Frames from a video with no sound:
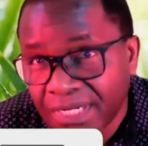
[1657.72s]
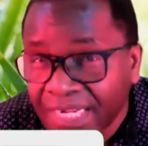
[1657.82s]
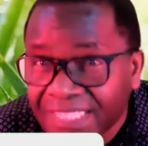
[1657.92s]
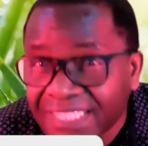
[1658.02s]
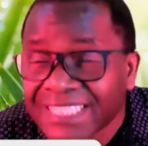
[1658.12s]

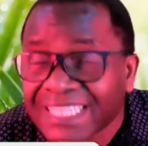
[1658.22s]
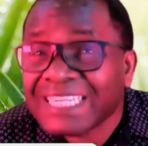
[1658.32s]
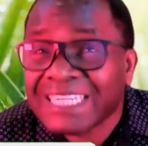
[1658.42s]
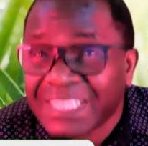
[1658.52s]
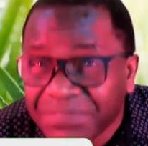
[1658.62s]
And this is a
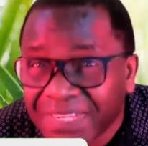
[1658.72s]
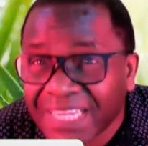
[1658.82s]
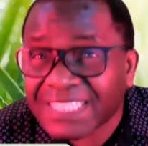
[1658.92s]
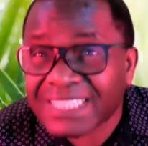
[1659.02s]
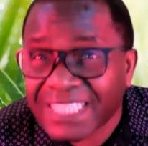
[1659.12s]

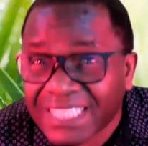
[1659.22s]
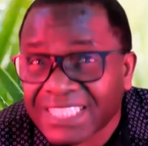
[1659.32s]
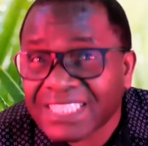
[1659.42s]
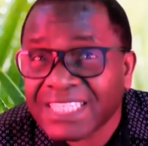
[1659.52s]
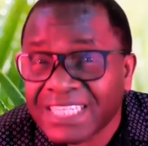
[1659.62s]
difficult
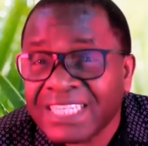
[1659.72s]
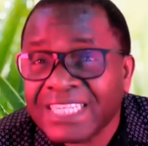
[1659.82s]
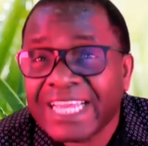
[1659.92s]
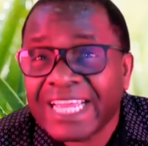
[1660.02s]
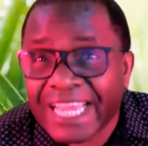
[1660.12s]
stage
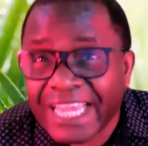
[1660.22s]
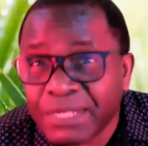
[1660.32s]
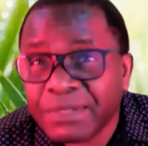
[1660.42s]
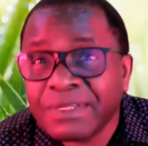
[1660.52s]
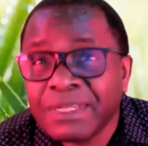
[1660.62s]
in
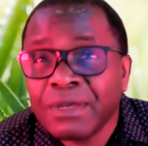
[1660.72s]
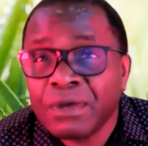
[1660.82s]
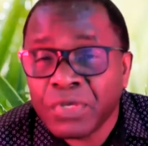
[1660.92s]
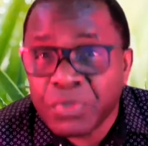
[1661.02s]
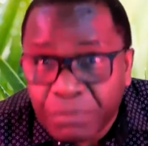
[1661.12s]
any
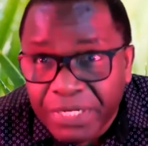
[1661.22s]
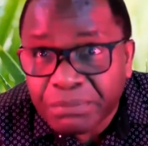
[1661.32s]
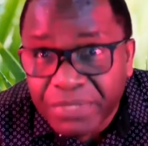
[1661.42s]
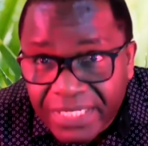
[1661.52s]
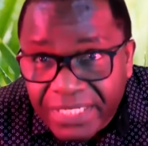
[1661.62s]
human
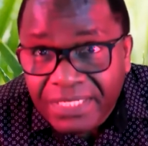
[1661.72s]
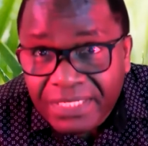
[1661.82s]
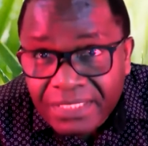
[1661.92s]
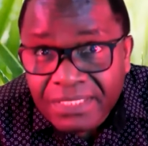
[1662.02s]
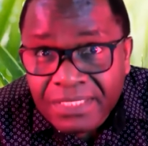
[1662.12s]
being,
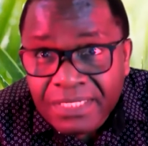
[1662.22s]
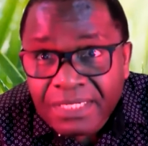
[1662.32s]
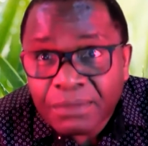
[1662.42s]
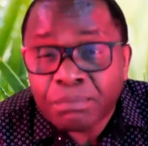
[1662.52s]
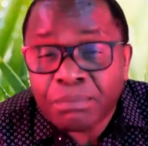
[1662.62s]

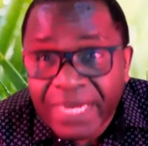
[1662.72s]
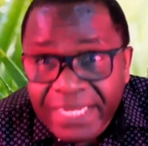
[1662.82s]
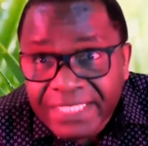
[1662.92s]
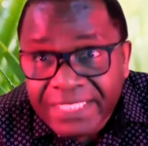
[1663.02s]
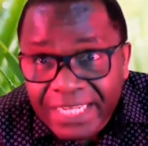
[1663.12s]

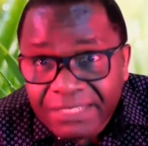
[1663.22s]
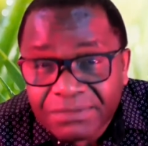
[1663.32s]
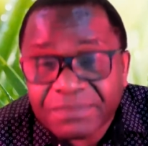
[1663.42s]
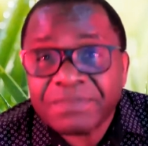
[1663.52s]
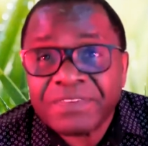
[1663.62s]
marriage life,
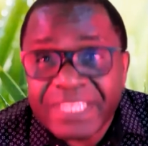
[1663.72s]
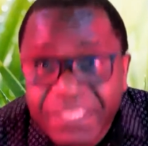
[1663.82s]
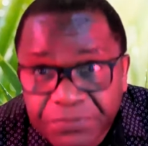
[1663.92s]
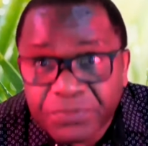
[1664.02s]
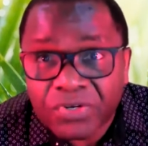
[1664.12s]

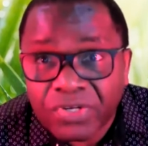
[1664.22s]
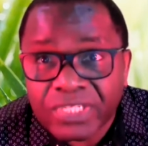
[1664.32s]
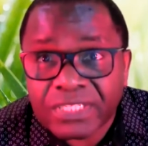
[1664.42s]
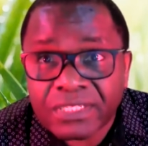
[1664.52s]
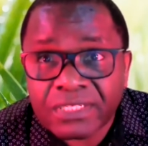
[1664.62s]

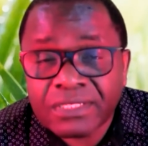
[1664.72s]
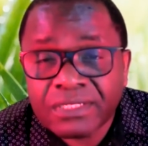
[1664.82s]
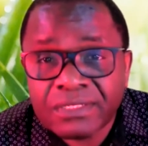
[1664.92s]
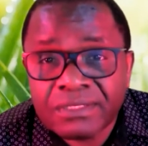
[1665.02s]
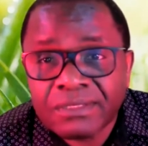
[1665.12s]
difficult.
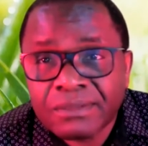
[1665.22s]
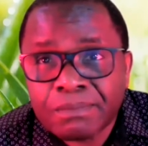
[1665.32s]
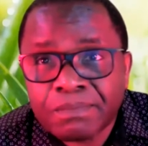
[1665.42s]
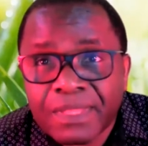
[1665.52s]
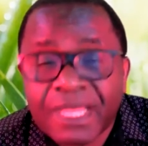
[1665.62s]

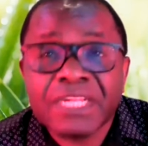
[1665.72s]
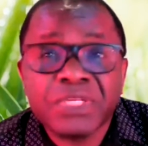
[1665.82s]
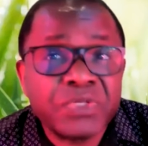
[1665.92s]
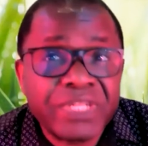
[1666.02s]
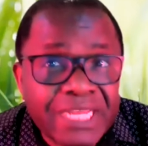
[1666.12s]
And
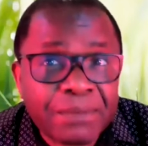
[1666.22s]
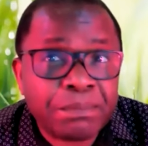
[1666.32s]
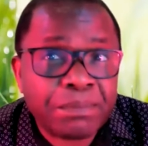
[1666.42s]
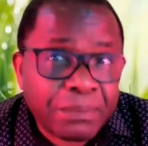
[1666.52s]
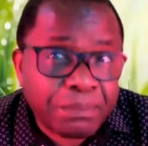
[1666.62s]
you dare
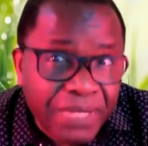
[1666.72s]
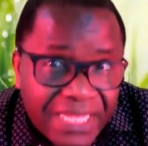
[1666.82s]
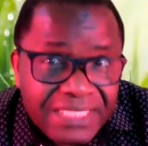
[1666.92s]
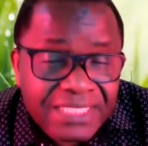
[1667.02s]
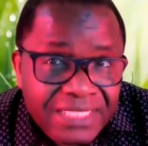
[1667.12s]

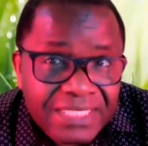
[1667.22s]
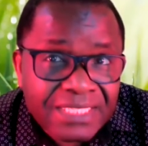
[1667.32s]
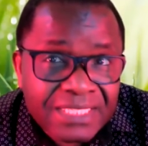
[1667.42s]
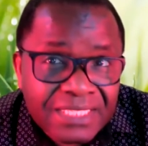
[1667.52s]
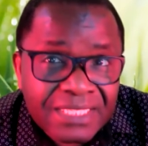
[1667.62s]
bypass
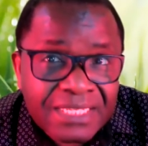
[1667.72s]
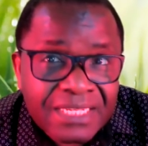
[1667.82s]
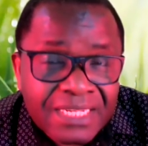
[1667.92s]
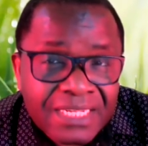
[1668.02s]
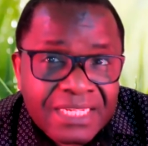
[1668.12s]

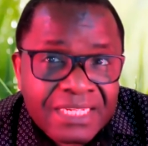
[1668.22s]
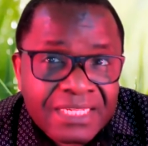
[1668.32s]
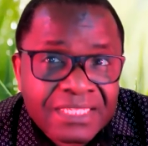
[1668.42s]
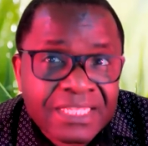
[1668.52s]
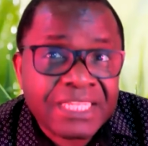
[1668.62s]

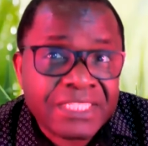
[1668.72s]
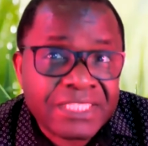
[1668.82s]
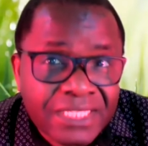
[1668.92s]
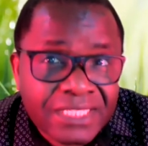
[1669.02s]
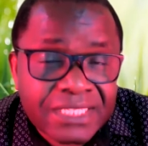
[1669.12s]
the
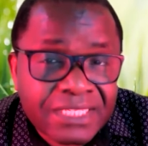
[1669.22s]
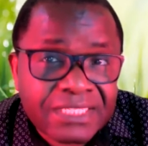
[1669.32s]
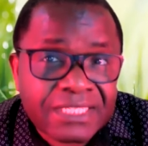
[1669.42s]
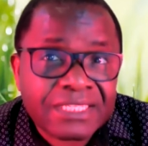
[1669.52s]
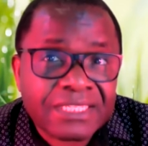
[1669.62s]
initiation,
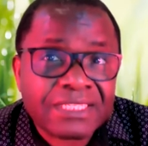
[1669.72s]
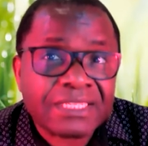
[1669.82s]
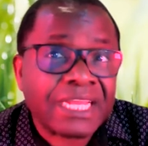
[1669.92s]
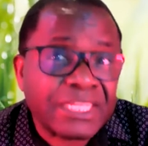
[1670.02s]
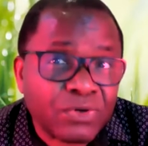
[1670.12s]
the, the,
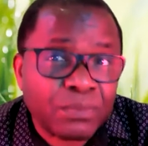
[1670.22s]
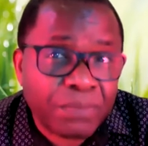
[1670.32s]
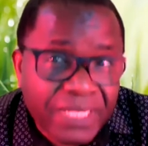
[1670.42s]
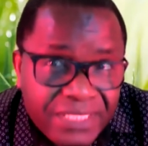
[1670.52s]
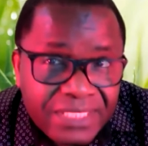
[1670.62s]
the rite of
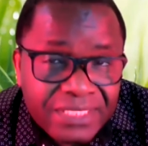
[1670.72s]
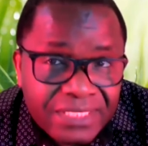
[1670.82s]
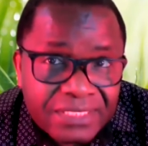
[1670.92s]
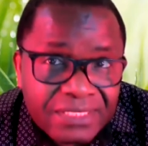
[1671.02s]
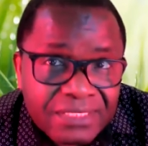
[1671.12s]
passage.
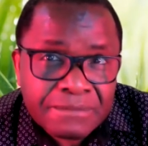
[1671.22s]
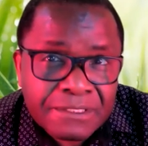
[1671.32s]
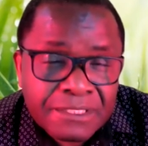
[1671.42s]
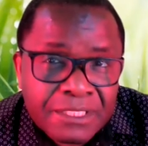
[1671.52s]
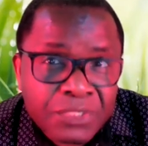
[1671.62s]

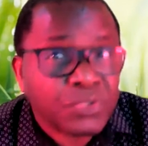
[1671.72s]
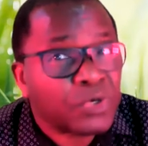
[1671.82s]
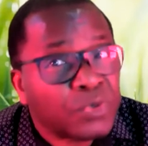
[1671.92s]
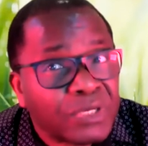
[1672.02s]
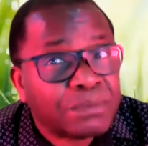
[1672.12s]
You
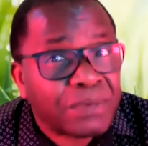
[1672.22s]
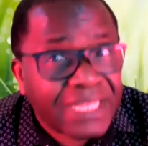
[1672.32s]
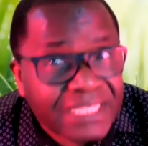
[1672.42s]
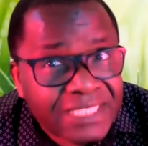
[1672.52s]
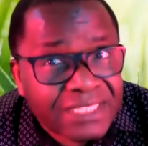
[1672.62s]
don't want
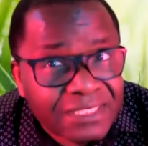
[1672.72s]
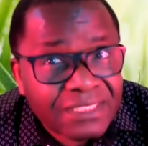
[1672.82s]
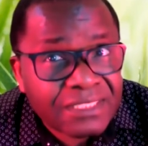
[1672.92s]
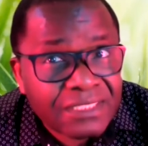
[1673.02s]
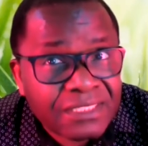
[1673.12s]

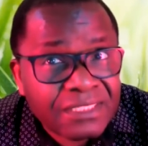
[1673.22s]
blessings.